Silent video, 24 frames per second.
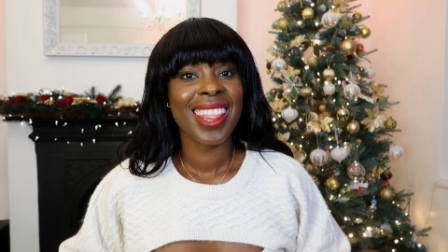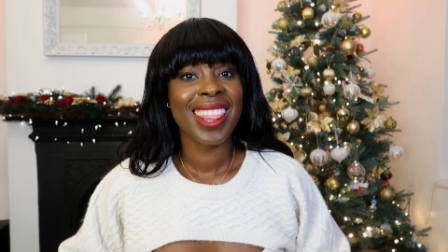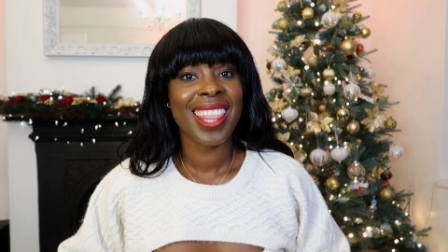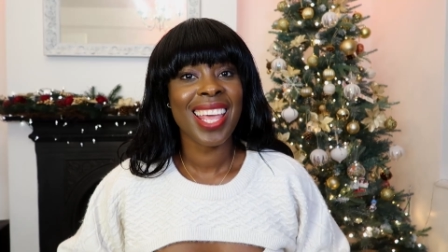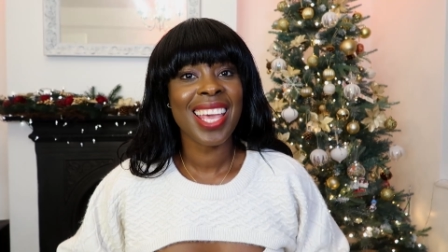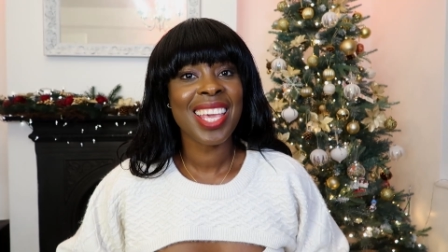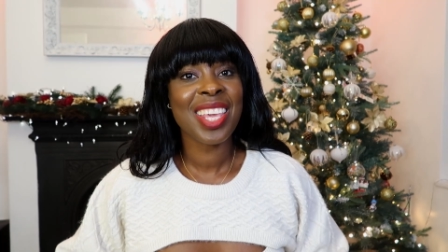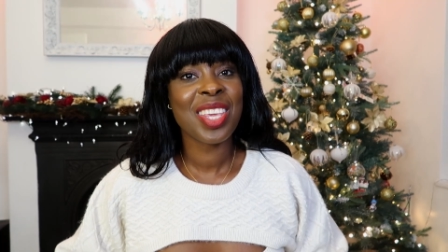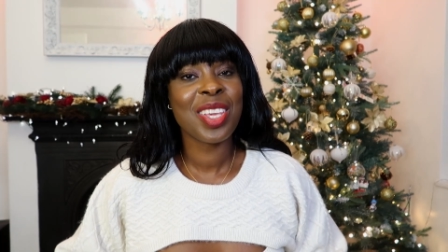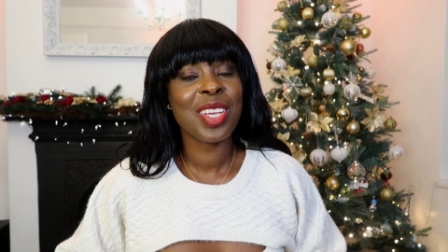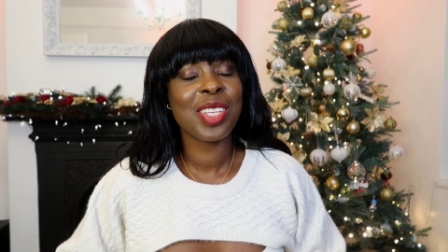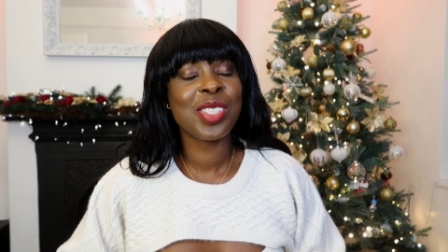
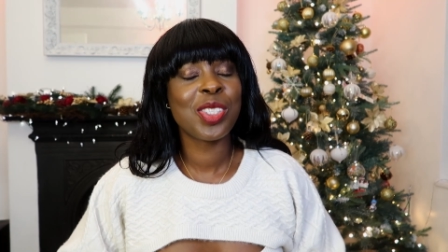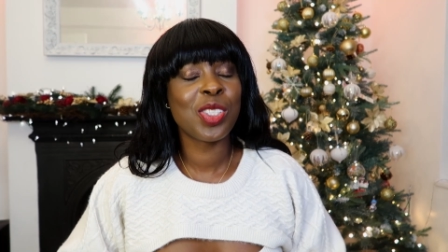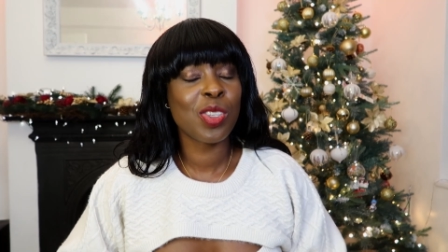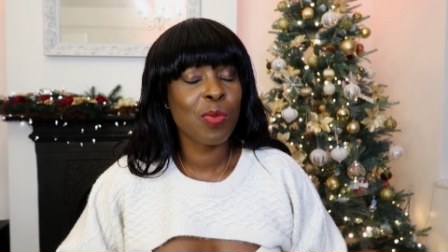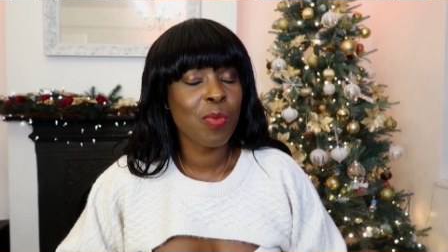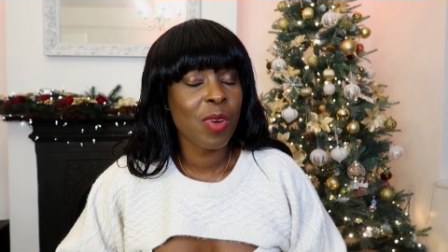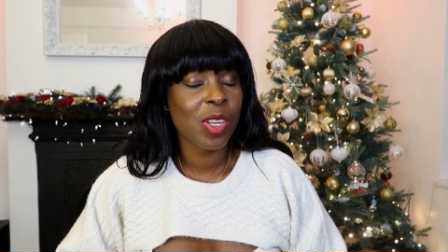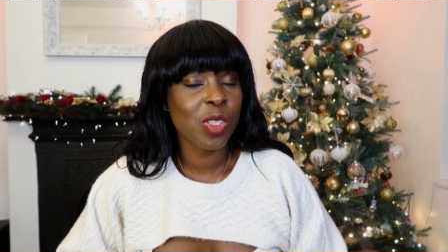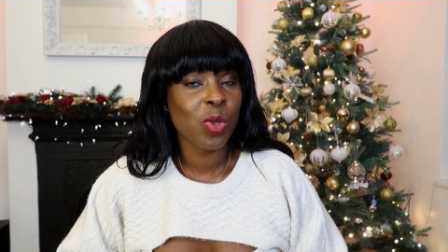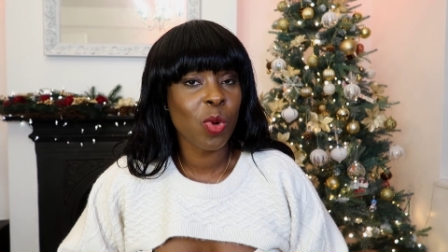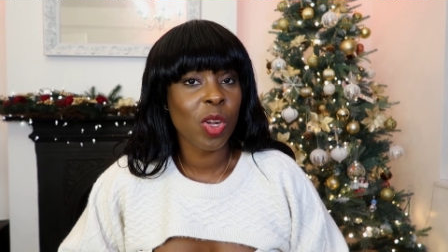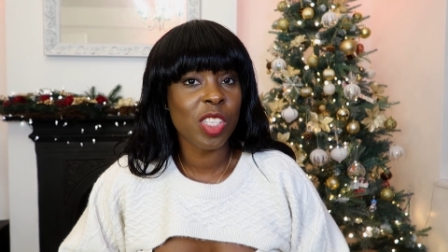Thank you so
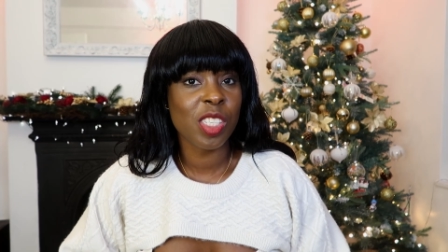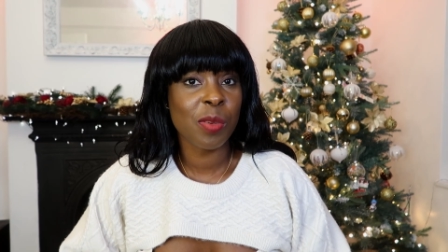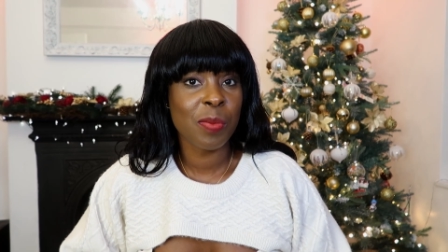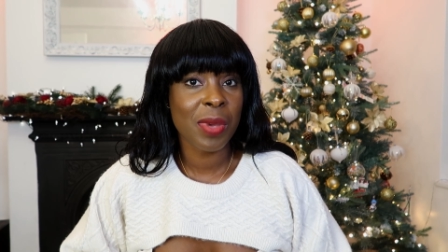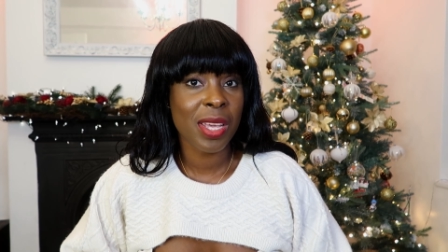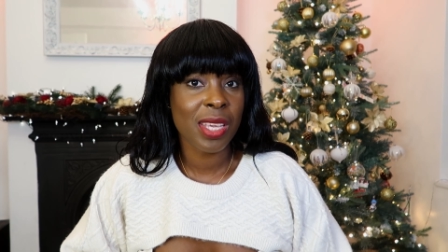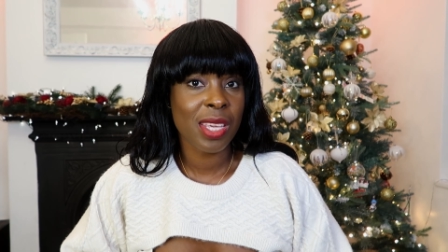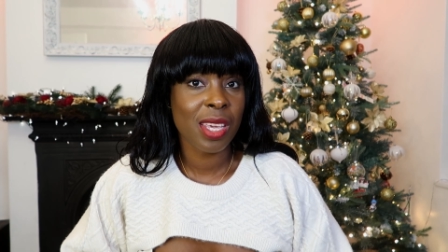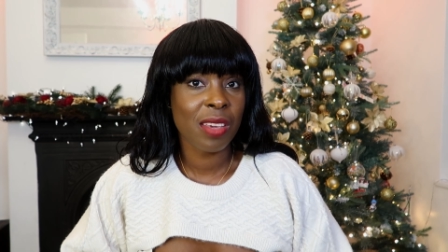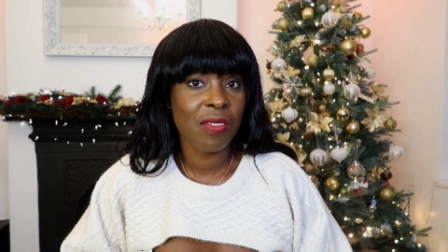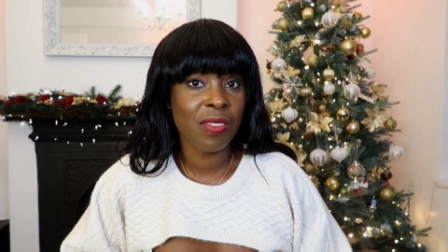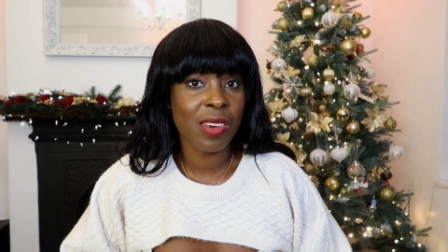much for watching
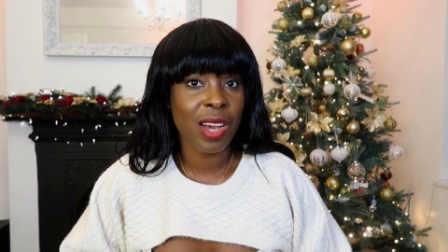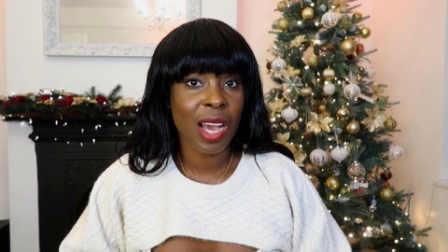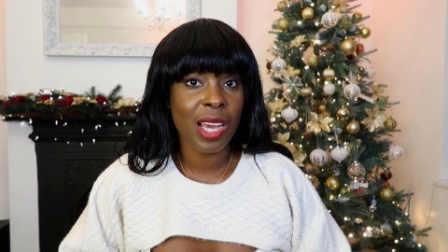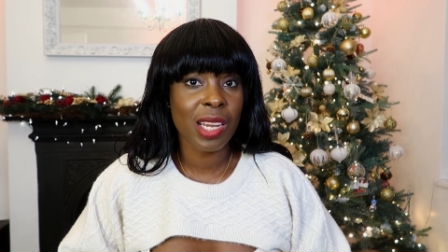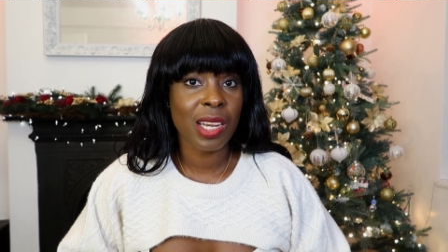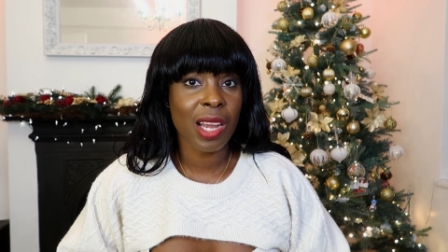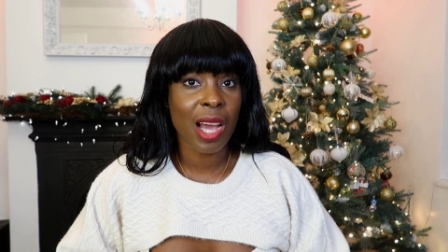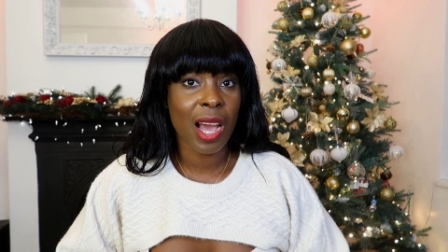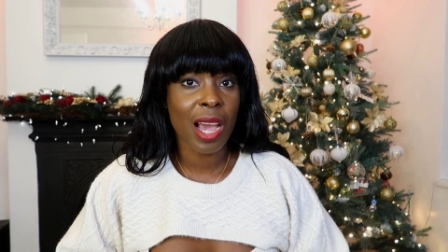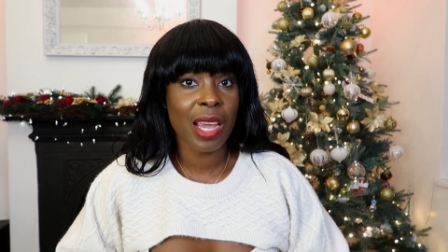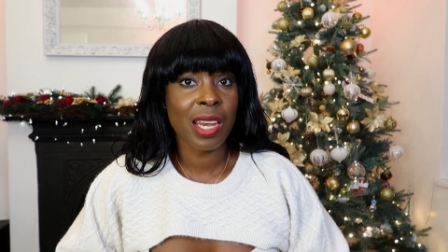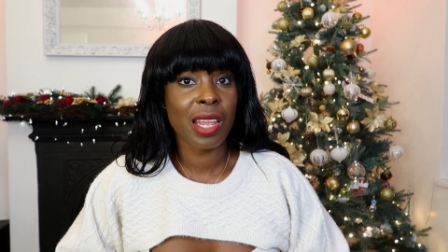my gift
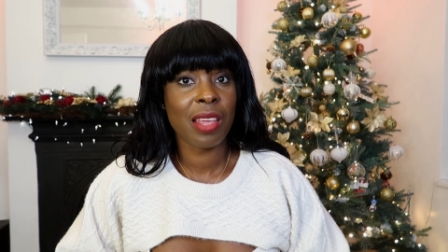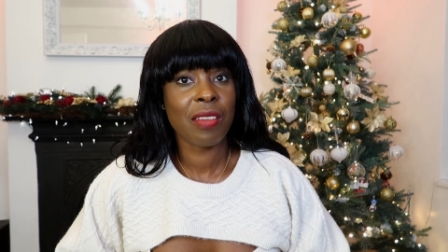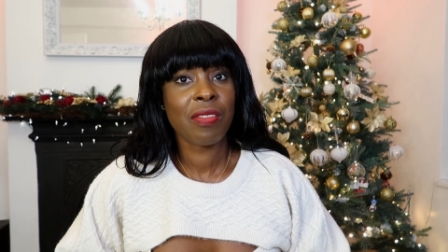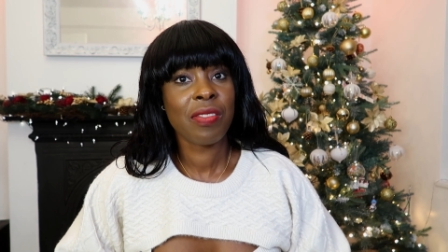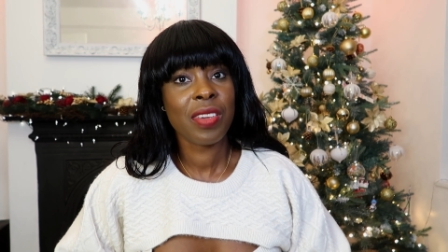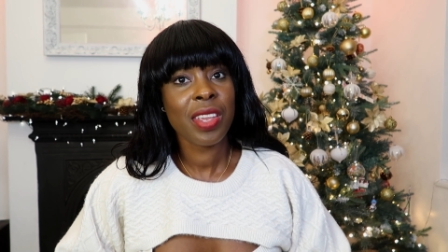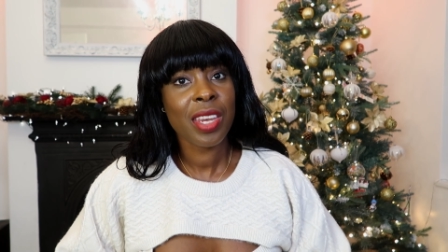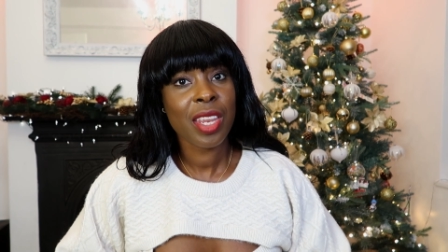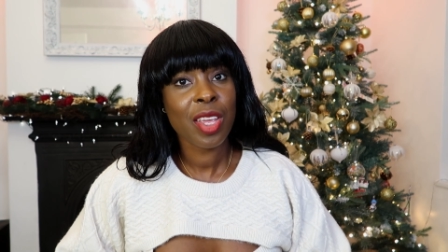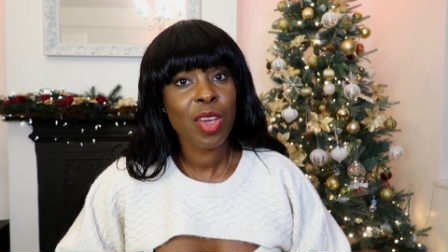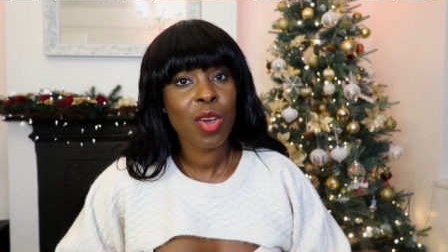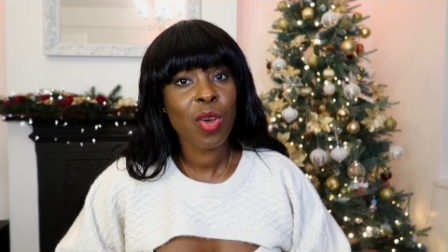guide idea
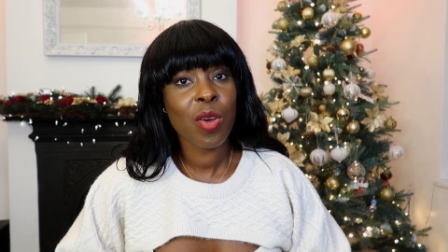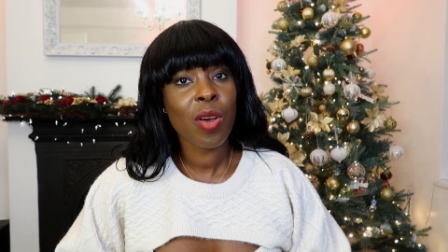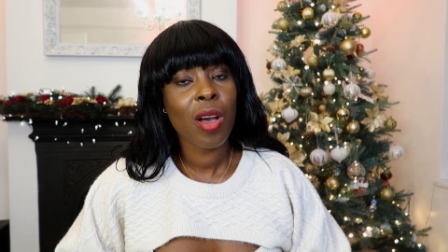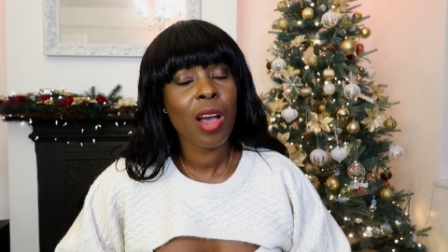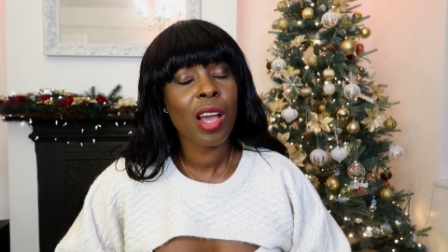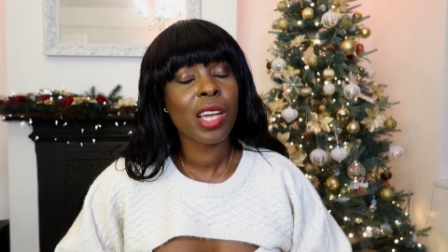video.